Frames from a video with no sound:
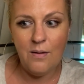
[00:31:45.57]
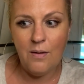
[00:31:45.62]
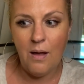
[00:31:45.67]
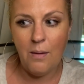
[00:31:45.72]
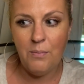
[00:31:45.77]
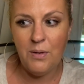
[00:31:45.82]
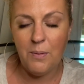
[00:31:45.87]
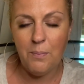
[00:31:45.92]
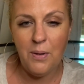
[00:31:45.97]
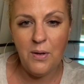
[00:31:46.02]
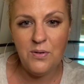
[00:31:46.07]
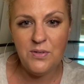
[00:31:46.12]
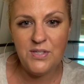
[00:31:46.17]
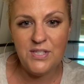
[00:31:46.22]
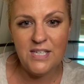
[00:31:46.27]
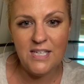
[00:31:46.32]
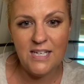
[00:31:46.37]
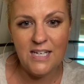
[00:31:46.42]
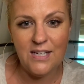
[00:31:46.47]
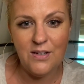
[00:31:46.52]
I'm going to post
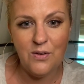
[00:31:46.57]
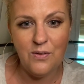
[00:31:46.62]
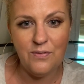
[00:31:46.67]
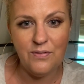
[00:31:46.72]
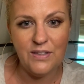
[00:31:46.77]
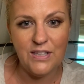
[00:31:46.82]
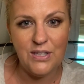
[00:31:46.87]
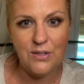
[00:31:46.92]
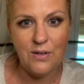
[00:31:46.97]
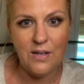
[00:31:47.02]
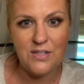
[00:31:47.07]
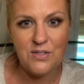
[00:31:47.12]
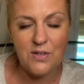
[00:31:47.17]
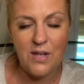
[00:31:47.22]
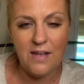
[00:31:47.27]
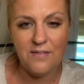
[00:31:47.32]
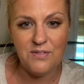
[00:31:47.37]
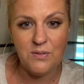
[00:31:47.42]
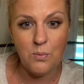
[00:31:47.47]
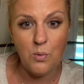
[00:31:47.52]
it and hopefully you guys will
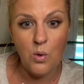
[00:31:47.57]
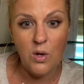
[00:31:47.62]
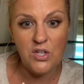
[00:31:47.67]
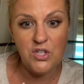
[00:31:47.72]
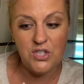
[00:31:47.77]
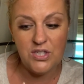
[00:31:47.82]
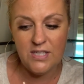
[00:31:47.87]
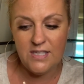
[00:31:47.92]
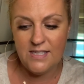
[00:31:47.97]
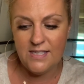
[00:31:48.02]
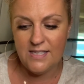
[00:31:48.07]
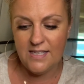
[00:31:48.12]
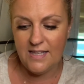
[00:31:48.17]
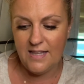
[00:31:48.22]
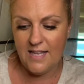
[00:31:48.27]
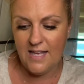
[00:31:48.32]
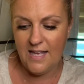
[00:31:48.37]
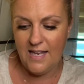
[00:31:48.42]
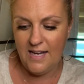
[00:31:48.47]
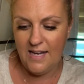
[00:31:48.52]
have some questions and
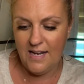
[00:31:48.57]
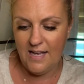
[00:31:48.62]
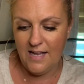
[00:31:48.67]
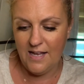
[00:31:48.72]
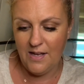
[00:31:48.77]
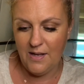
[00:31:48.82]
then